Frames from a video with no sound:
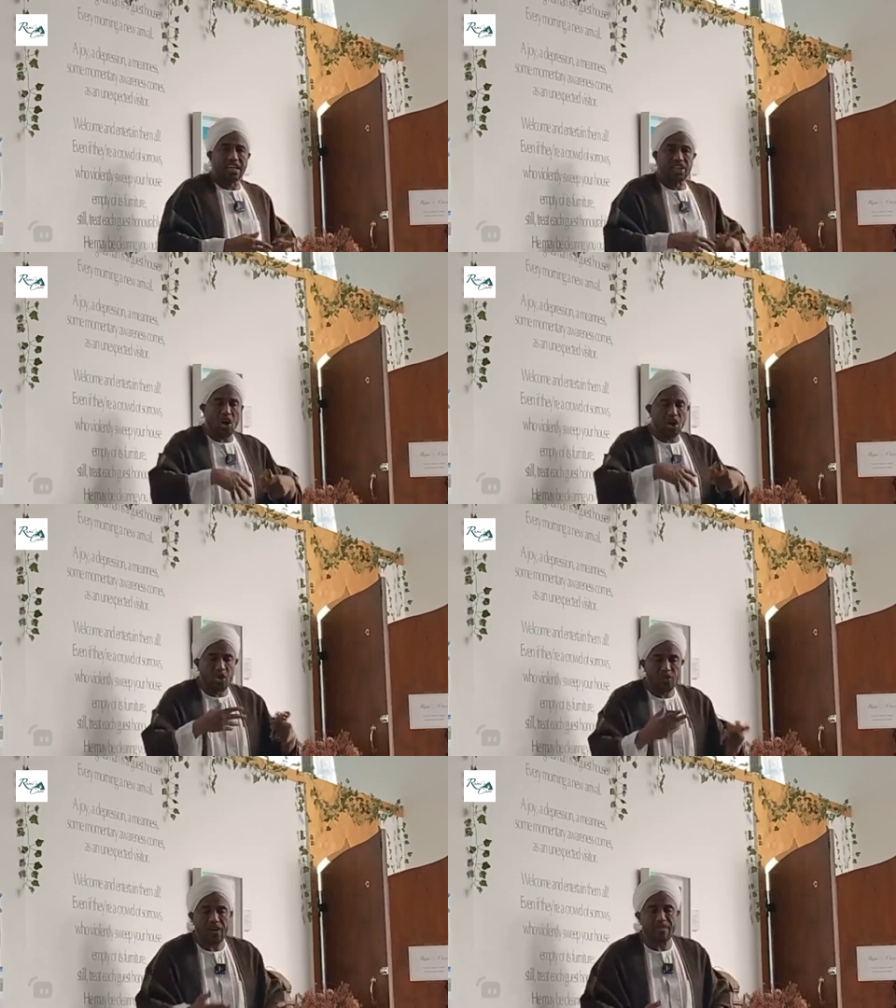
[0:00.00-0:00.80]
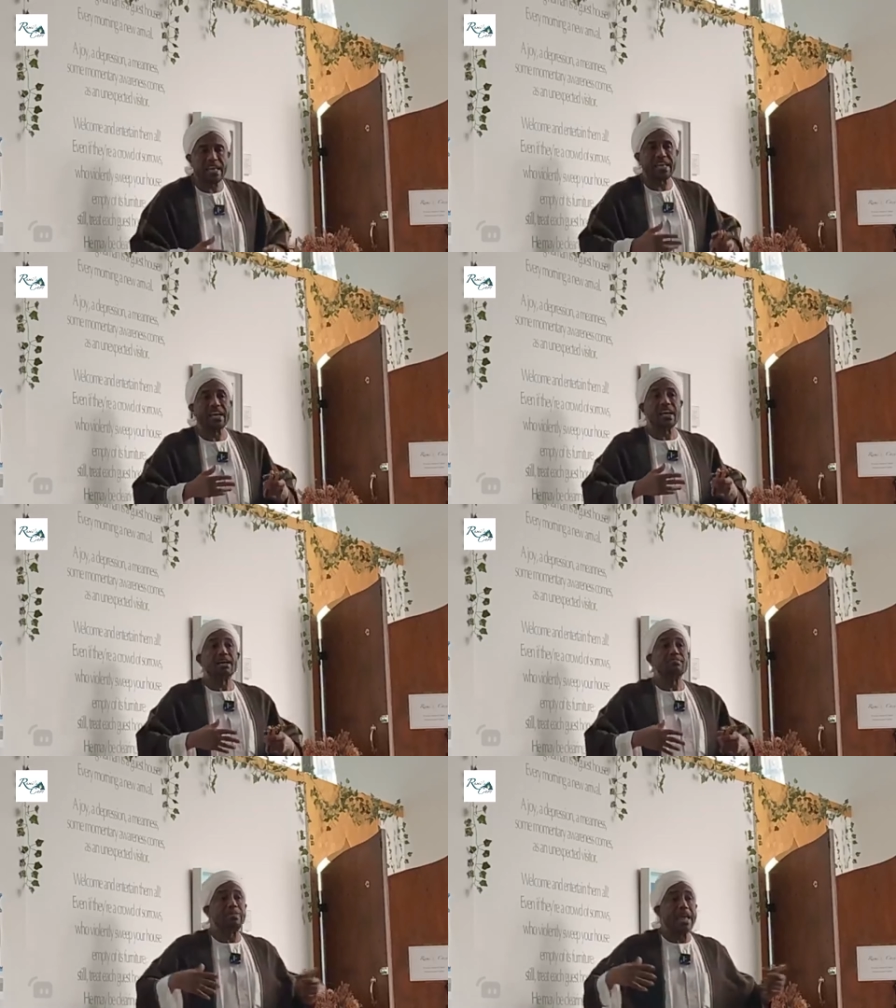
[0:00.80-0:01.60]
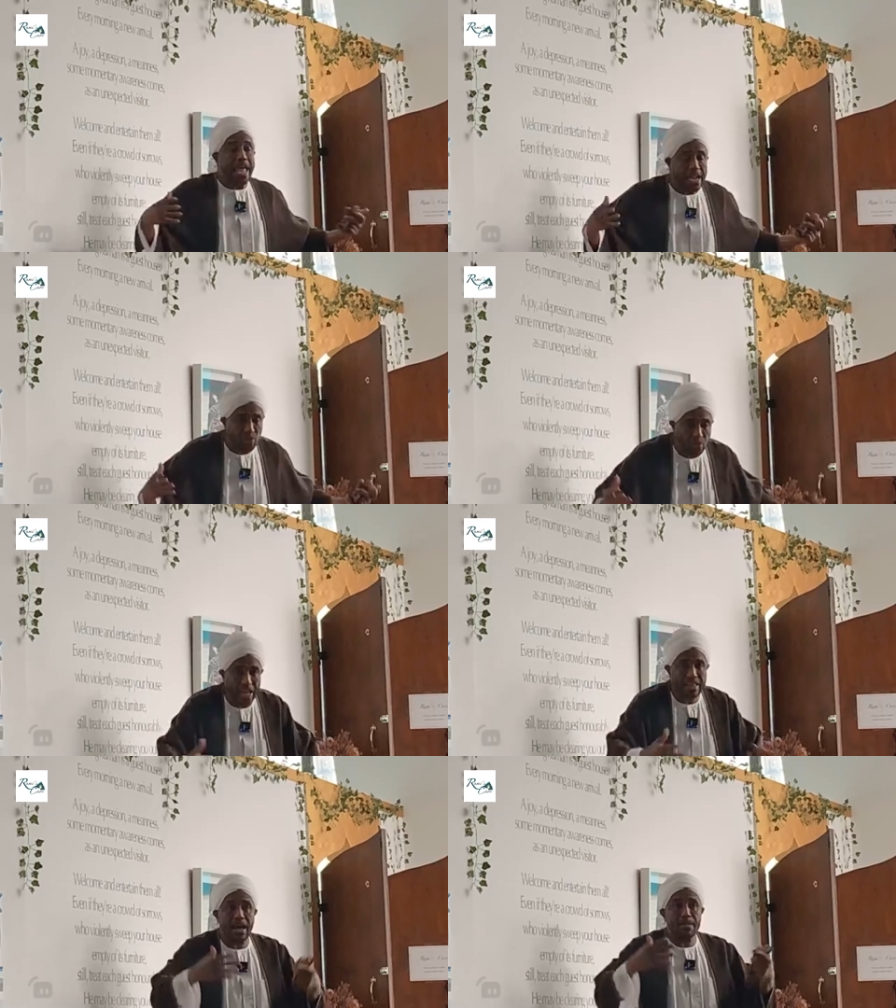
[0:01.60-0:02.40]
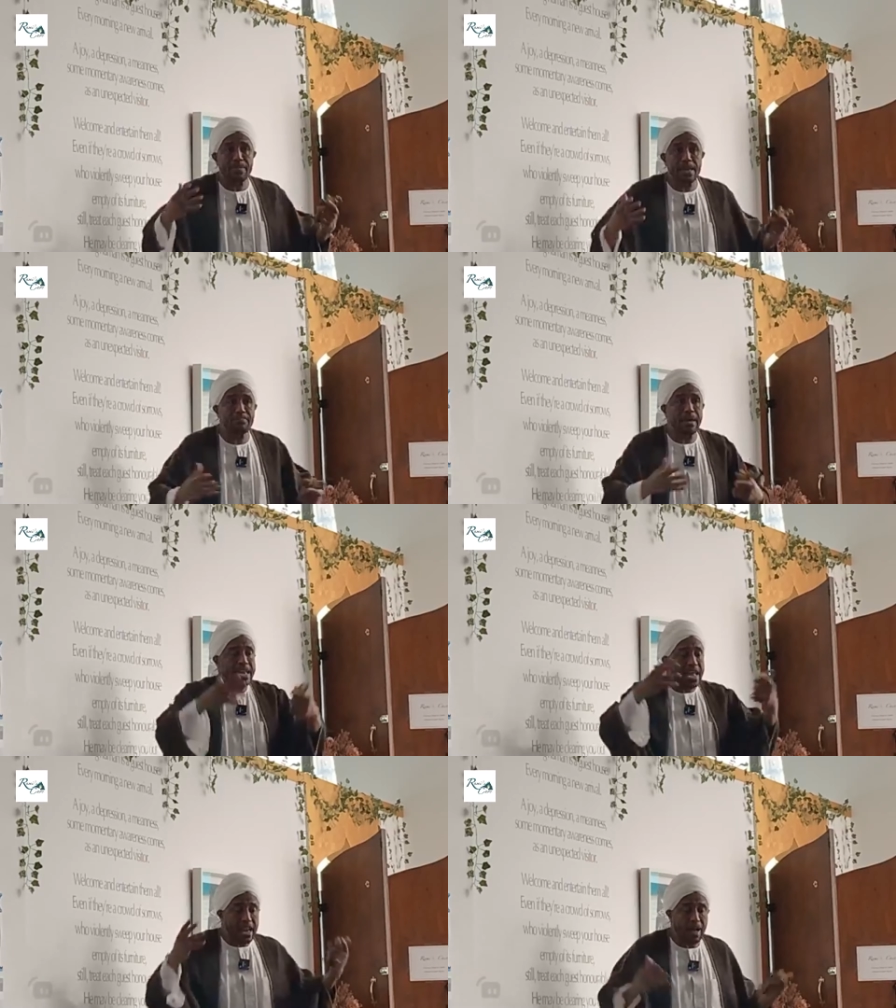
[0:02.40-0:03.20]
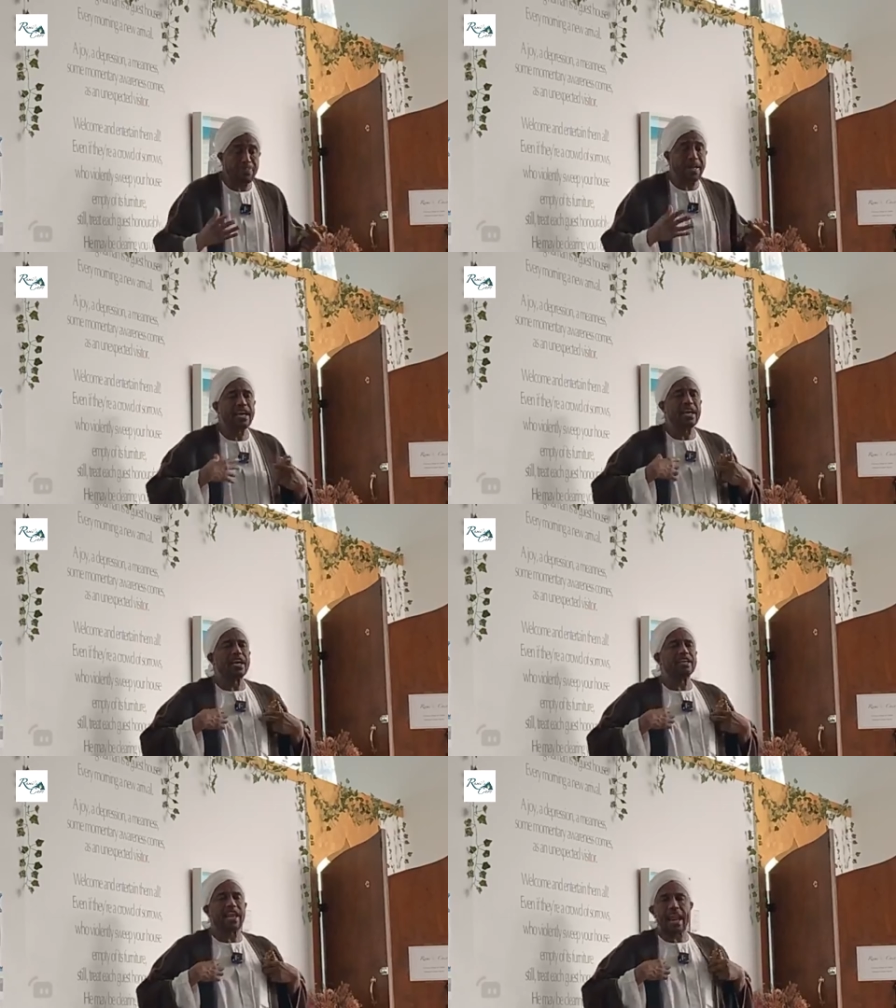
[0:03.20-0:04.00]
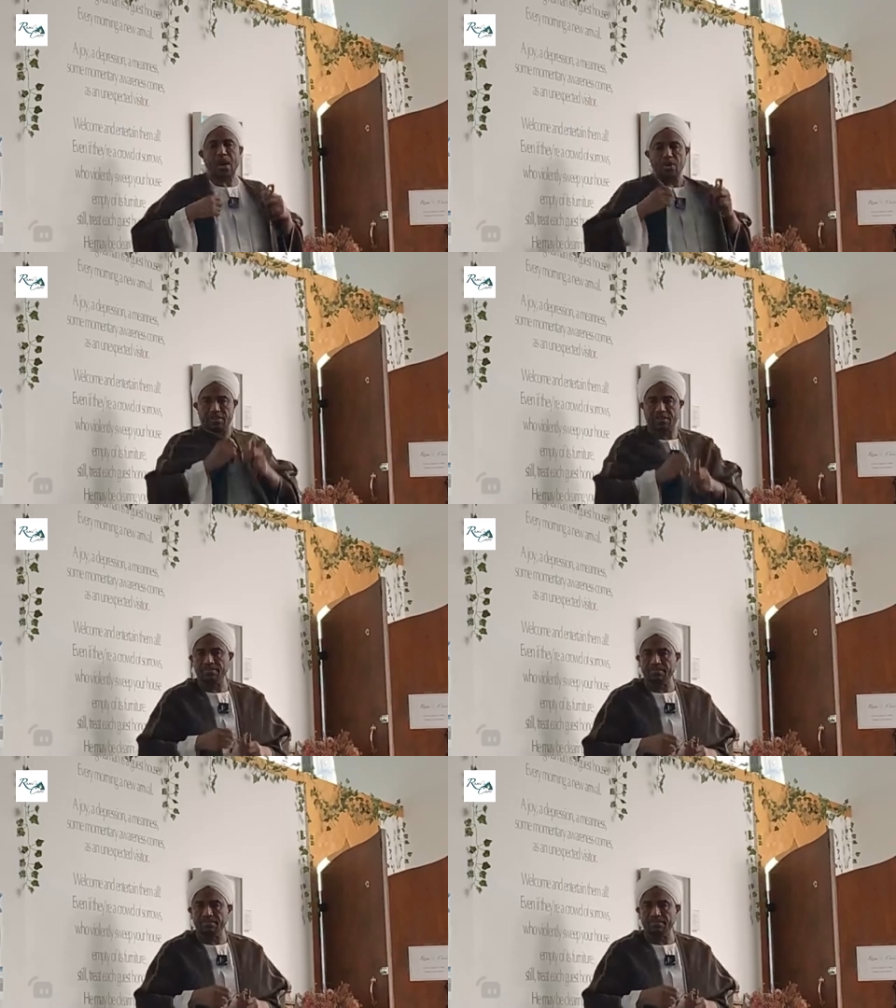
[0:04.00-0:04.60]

enjoying your family, being together and being merry and happy is allowed.